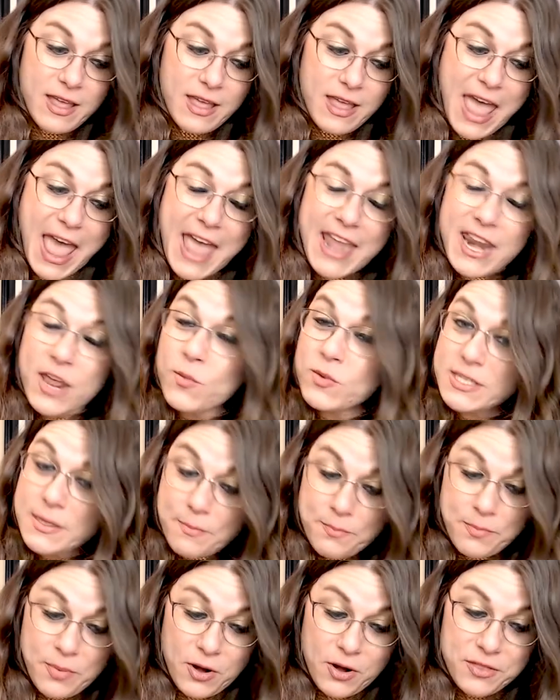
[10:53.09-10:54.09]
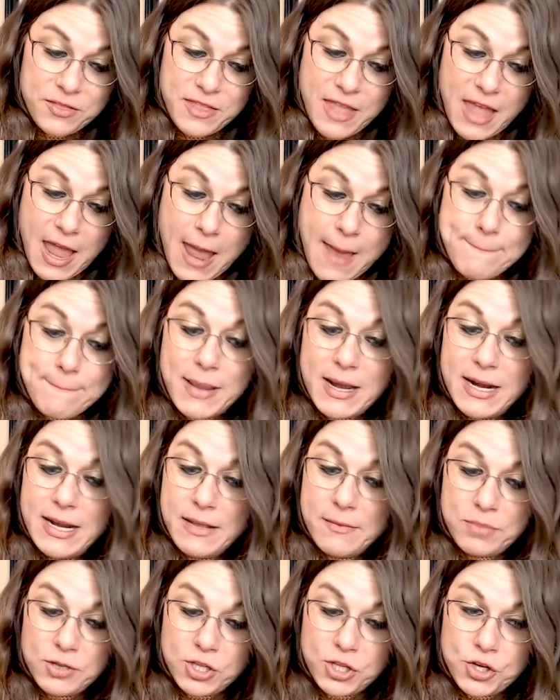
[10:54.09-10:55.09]
And it was a birthday Buddy
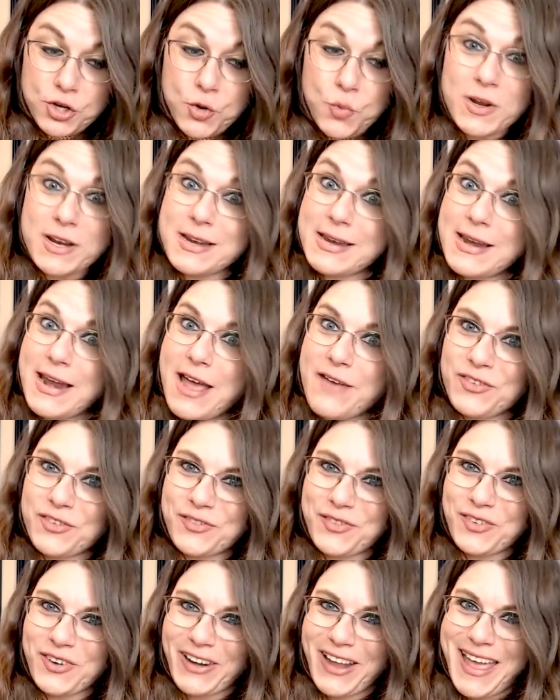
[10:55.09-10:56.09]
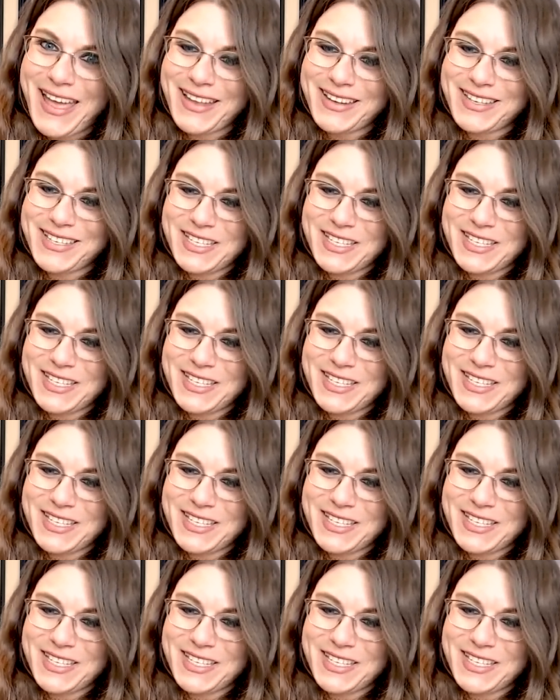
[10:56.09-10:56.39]
Blue would never forget.